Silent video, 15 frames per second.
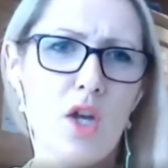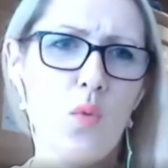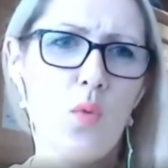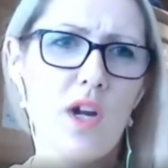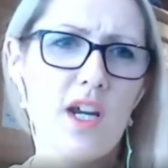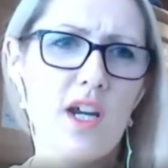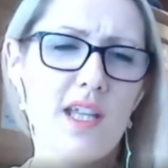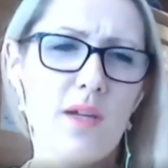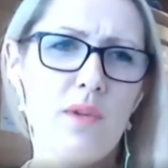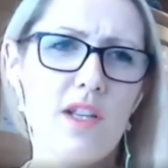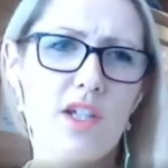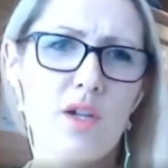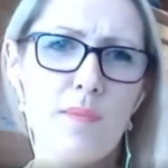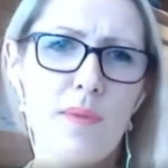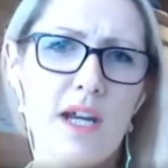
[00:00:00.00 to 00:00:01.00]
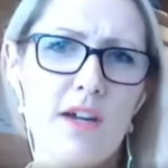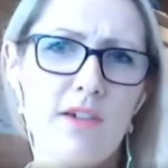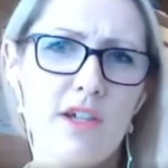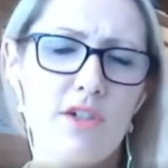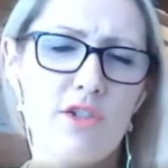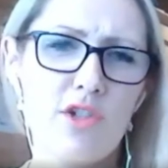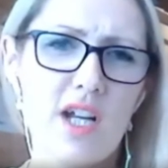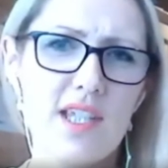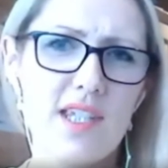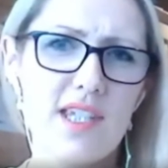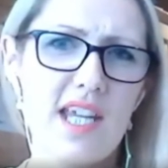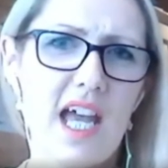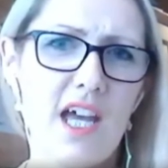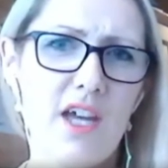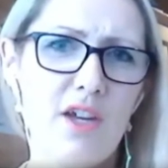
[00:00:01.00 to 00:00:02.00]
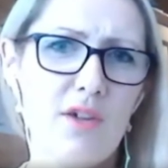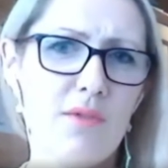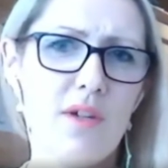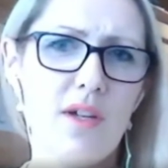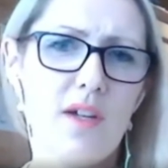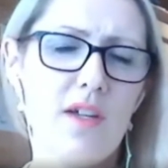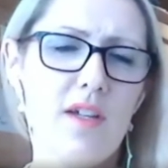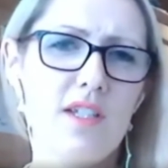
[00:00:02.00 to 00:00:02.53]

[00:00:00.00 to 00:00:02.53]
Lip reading: where they will compare and contrast how